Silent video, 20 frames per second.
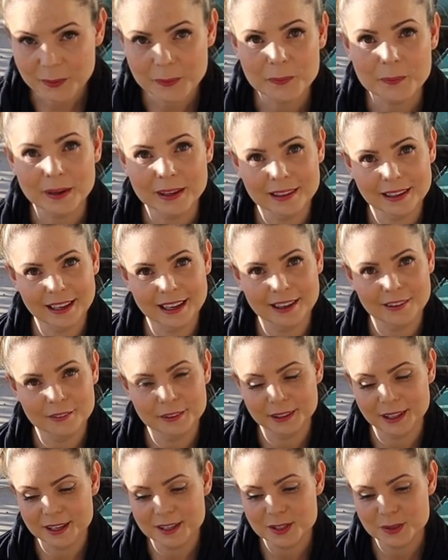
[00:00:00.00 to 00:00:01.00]
while I have a
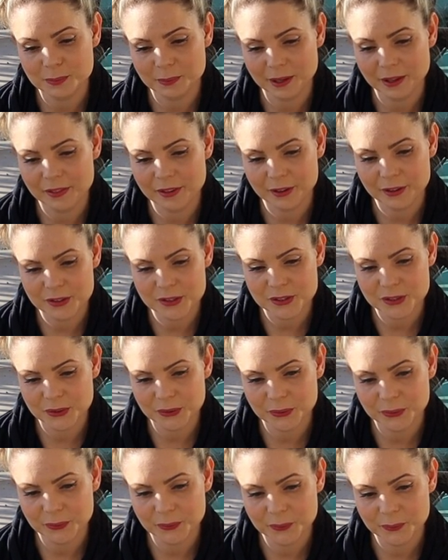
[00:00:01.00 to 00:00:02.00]
nice weather
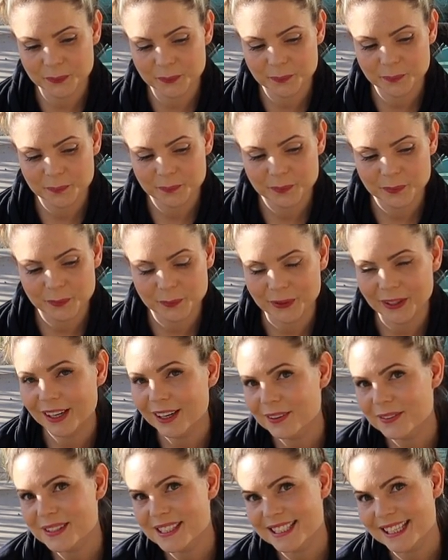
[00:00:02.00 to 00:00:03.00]
to work
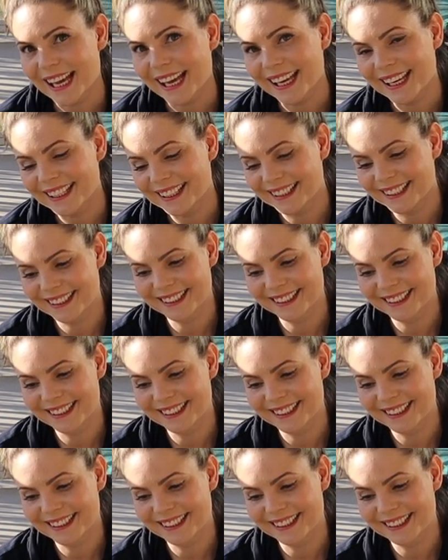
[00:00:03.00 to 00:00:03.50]
outside.